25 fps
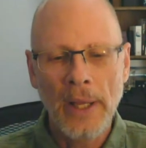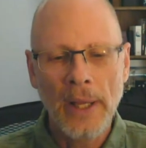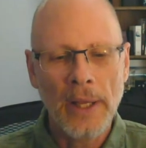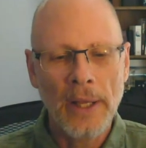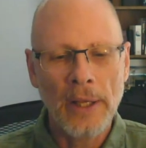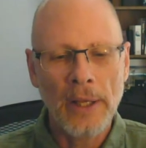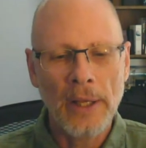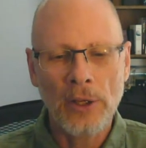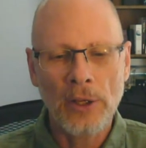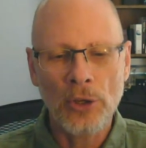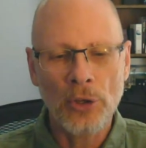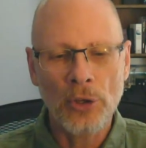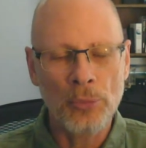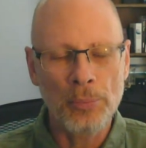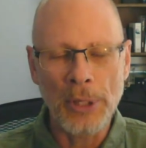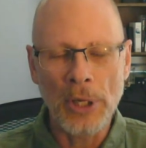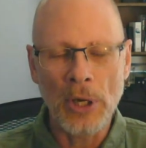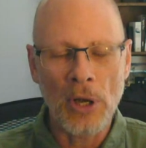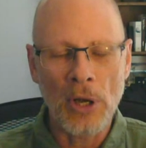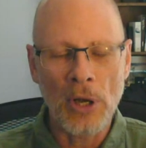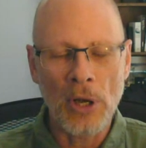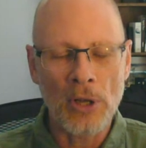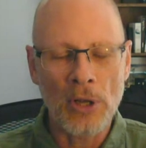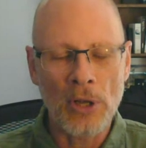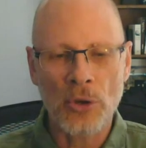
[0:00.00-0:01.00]
It could be
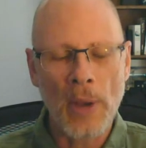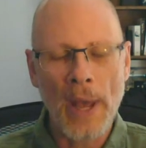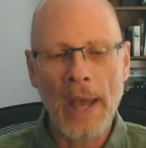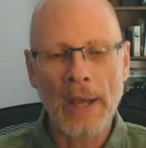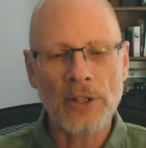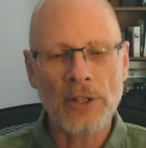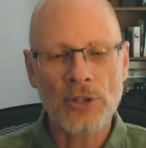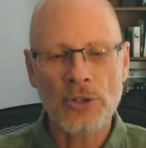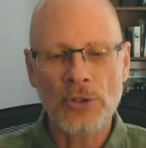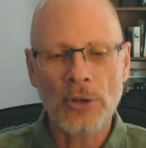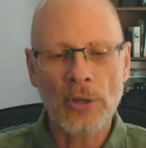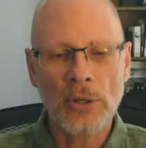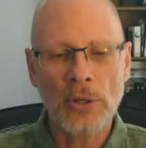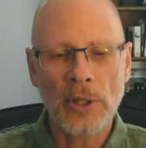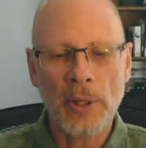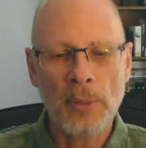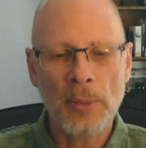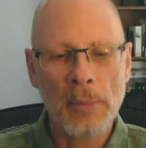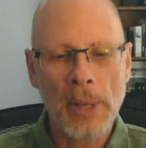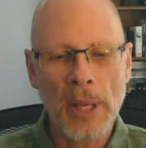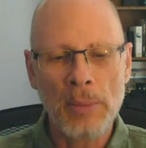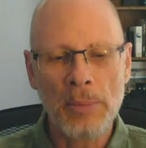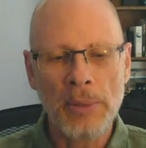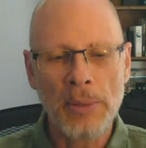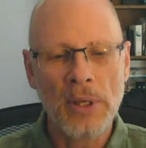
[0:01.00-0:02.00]
also externally.
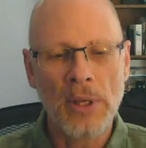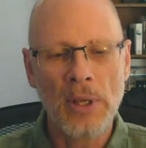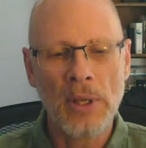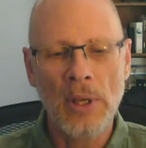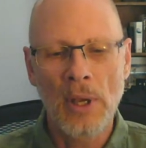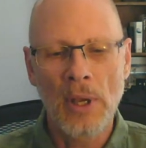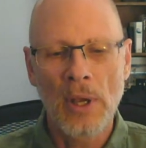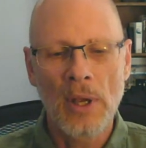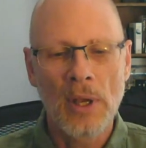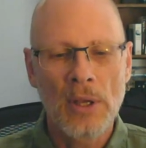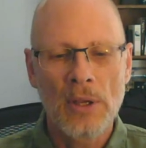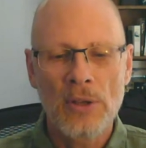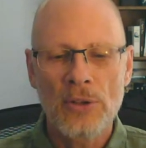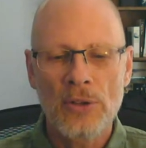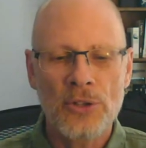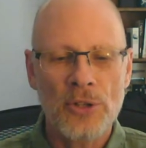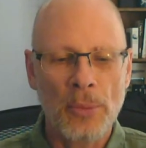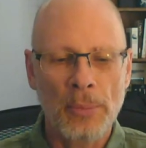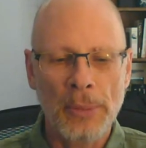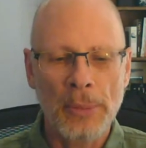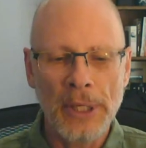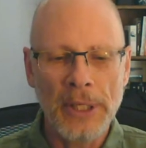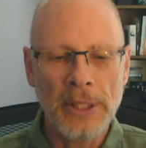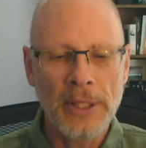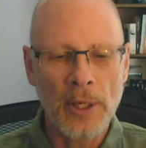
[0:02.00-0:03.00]
Maybe
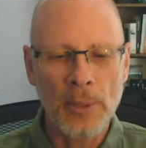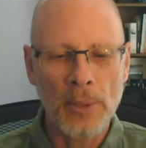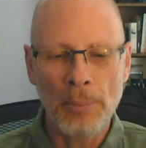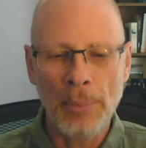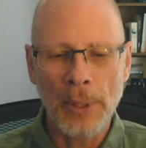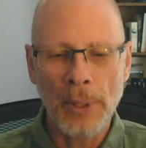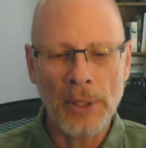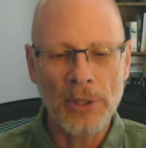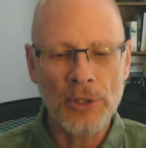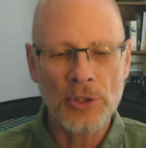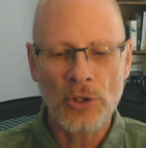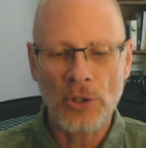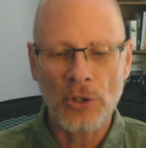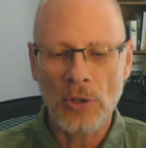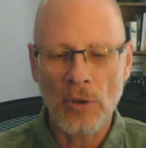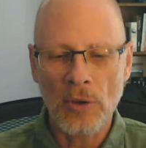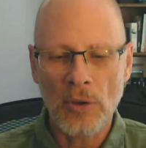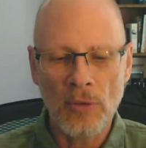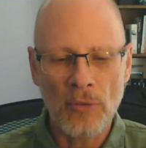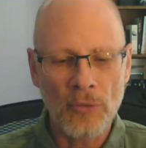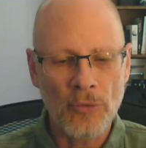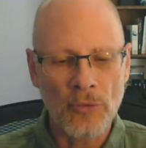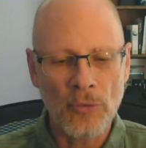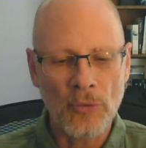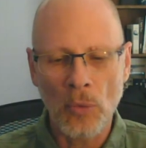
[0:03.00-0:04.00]
somebody did a bunch
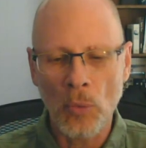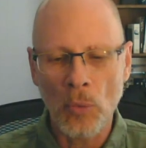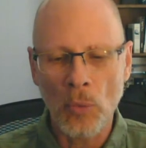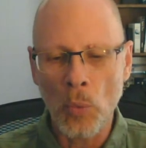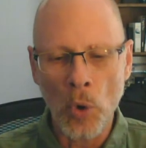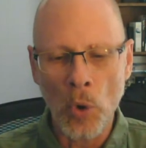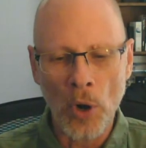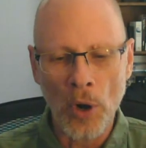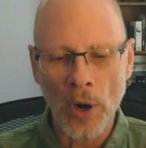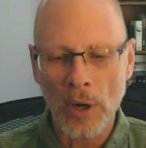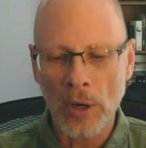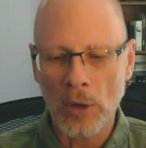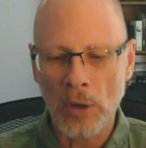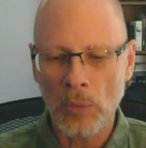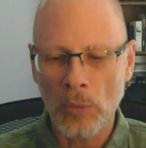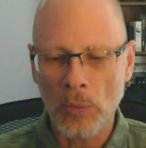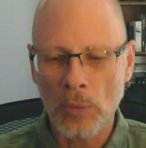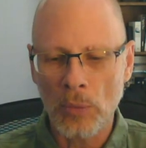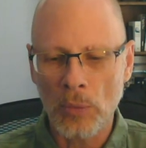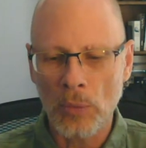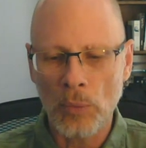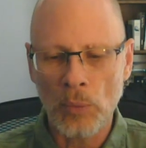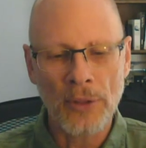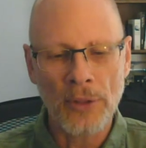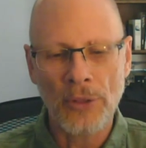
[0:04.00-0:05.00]
of work
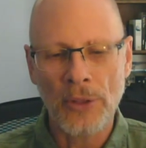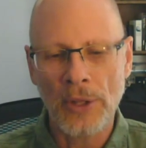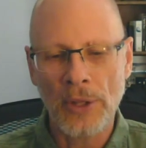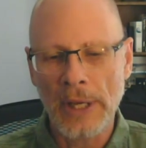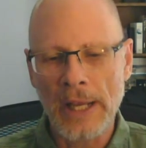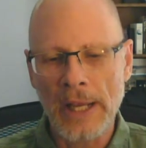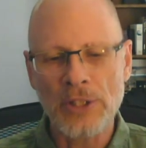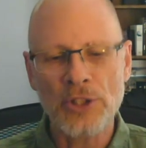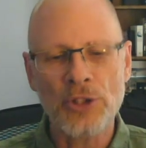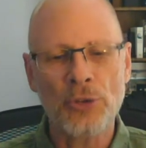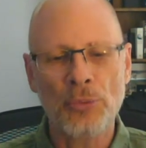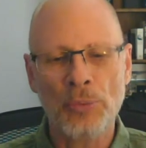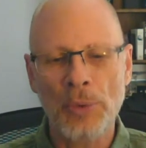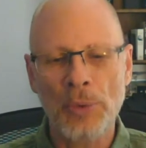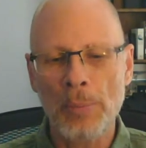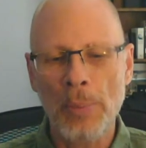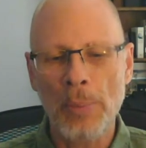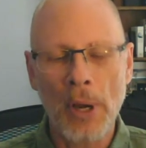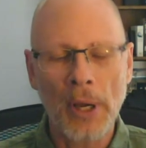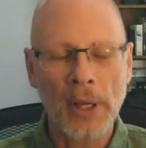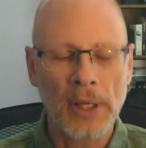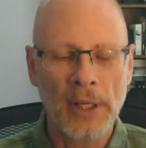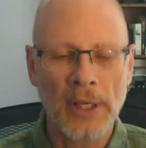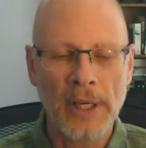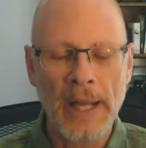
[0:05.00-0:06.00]
with an S3
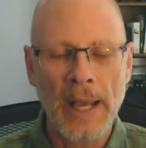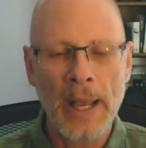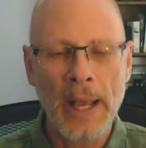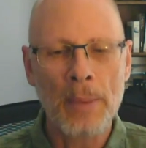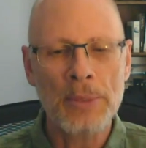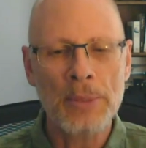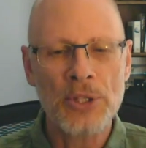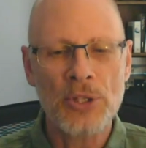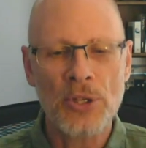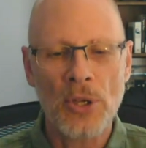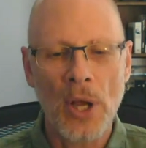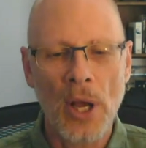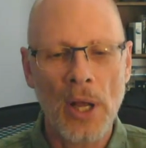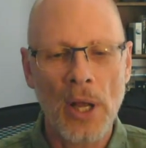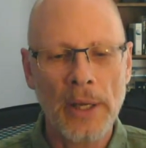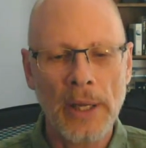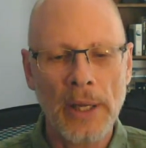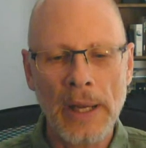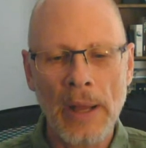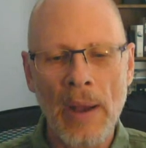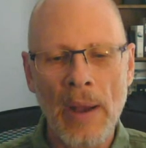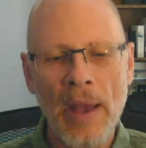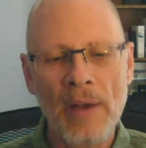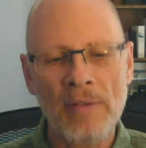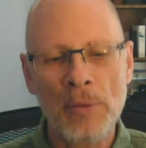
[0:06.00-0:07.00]
bucket in Amazon,
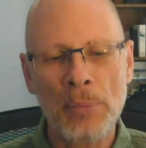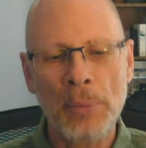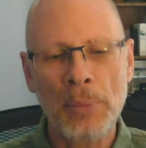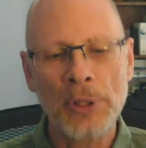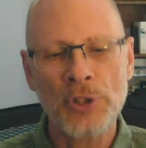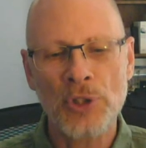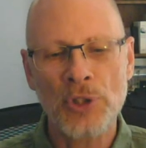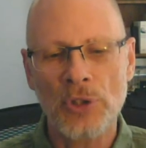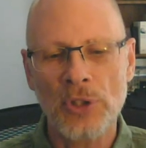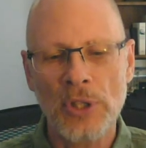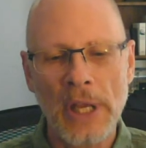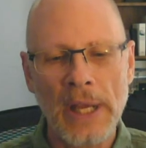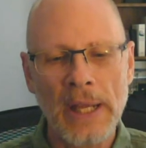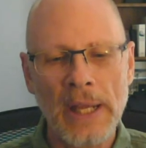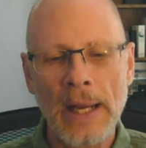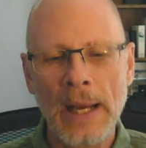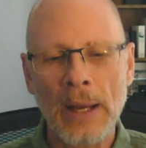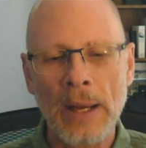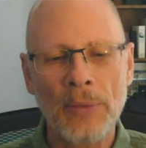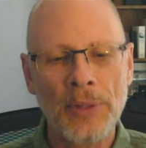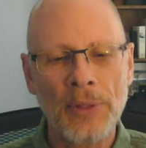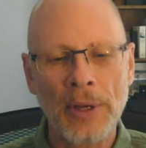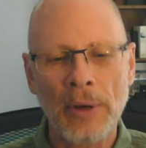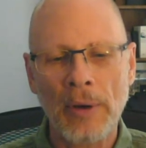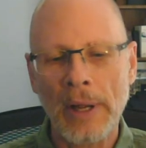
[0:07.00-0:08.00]
and now I have a bunch of data
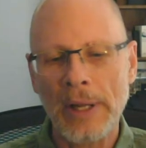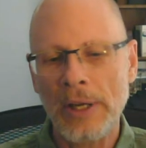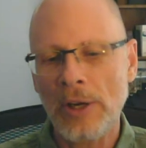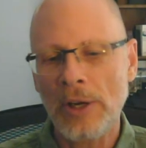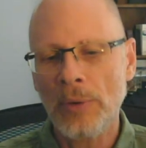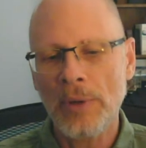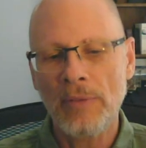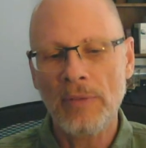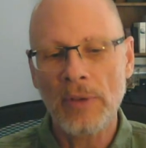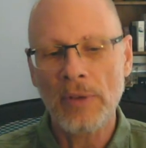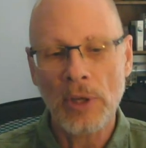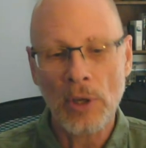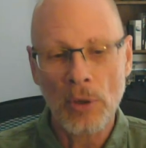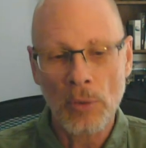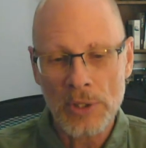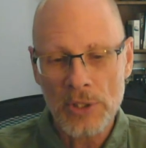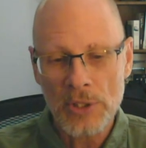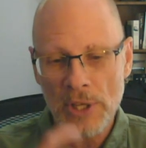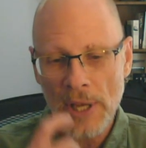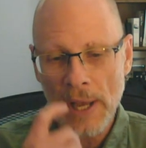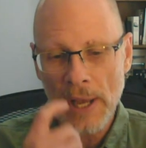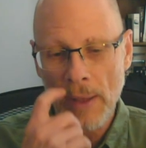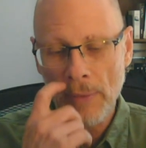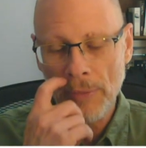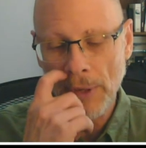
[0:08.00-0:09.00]
out there. I don't even know
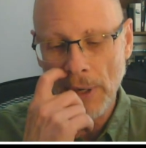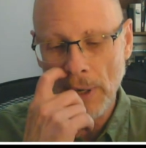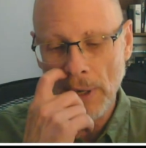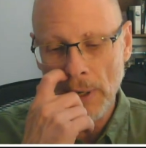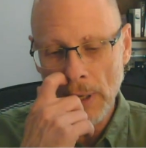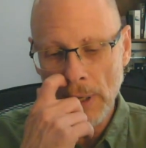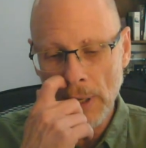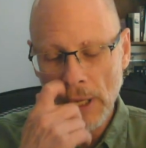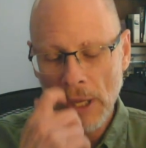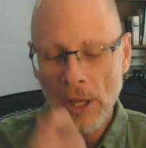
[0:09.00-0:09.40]
what's out there.